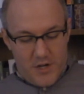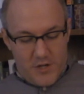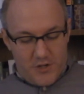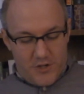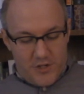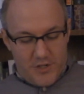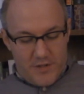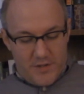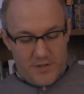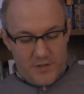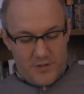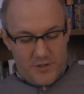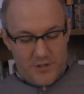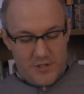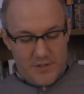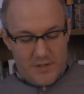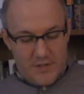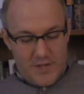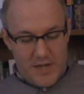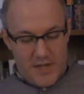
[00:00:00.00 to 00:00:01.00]
She
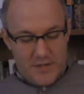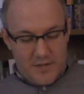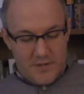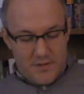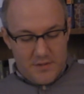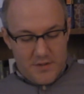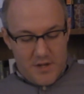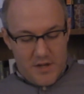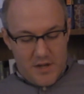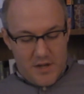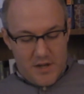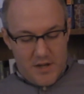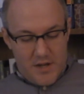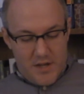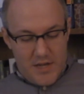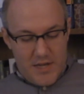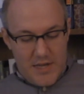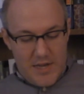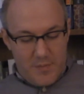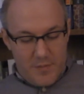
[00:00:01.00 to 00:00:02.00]
says,
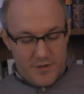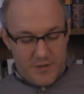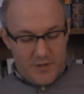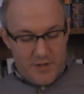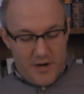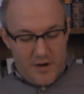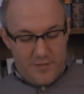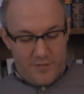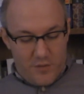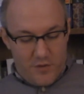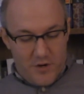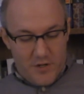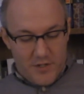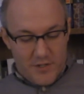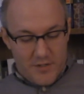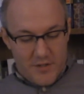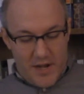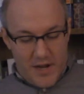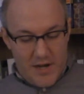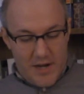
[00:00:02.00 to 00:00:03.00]
he must therefore
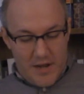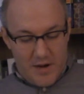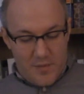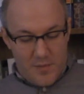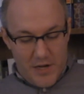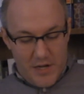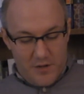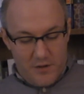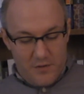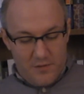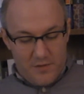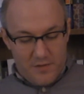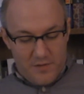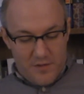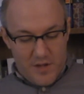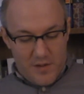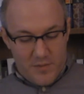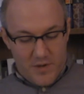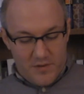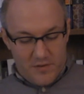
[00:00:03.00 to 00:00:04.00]
decide how to make use of
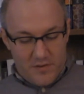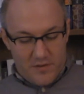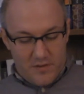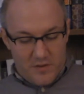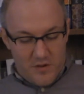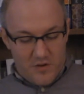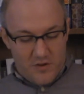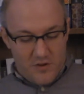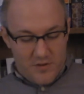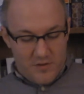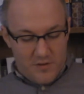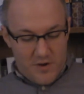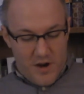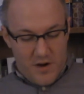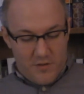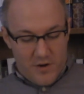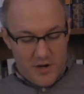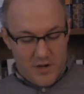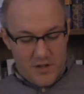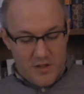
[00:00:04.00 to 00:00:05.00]
them. His decision is
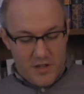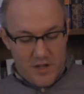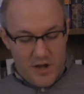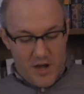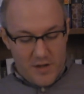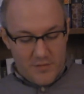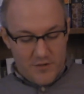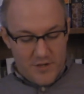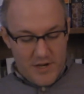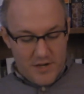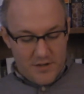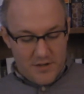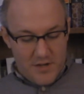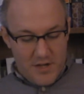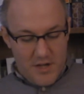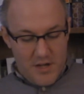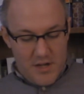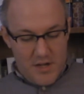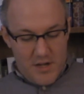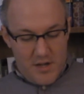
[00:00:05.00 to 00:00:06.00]
not written in the object,
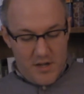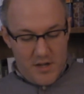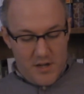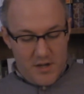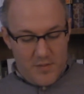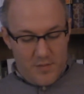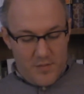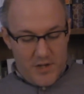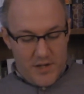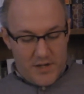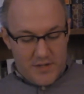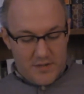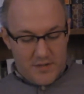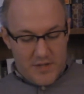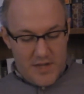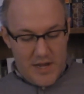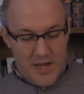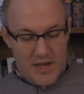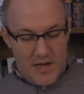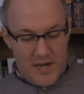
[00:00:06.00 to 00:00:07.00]
because
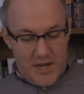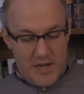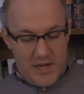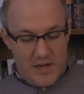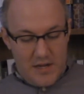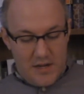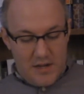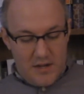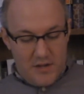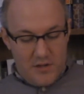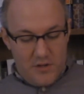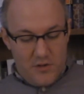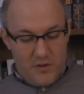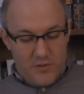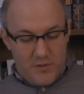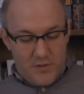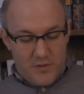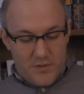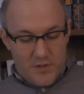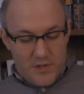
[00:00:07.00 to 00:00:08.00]
any
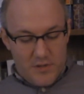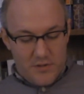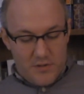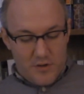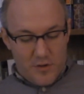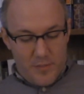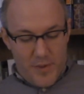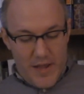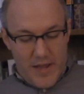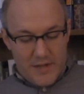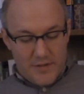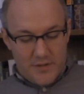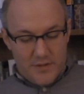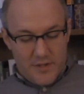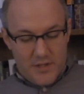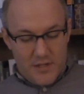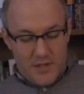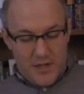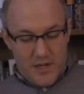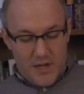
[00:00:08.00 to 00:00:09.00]
use is
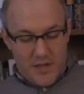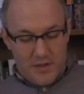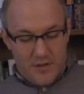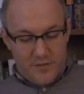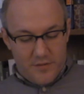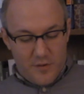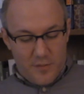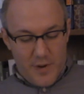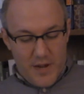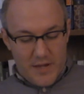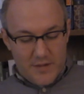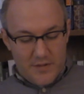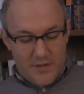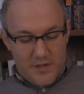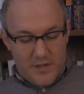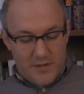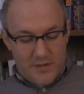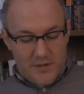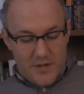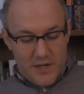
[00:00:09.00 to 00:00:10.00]
surpassing, and the
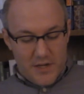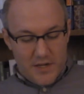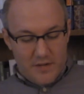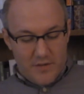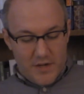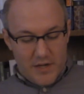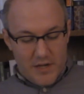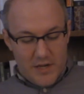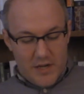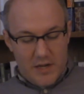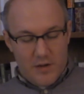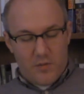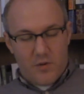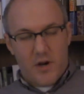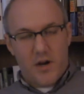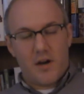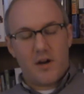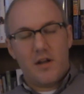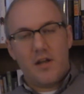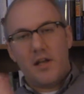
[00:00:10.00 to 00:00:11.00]
surpassing is not giving
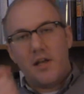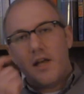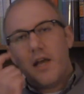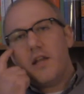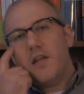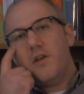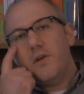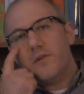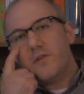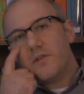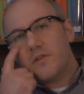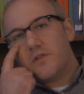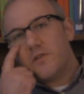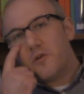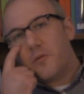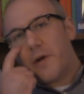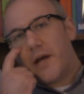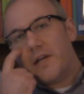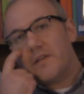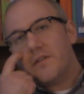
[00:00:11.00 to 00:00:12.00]
anywhere. Any use is
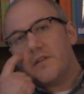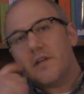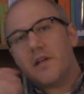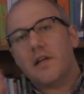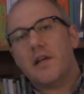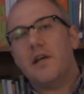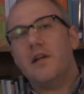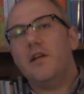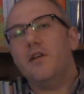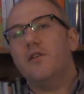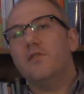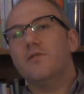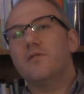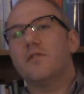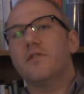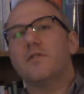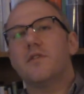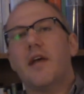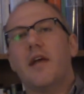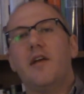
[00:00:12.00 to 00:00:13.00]
surpassing. Any use
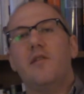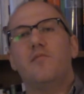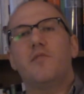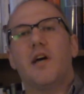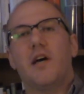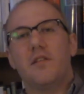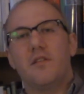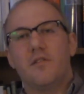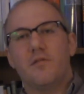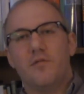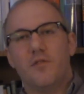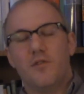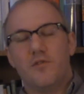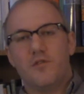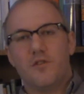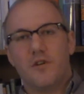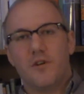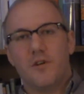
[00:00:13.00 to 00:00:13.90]
is aimed at the future.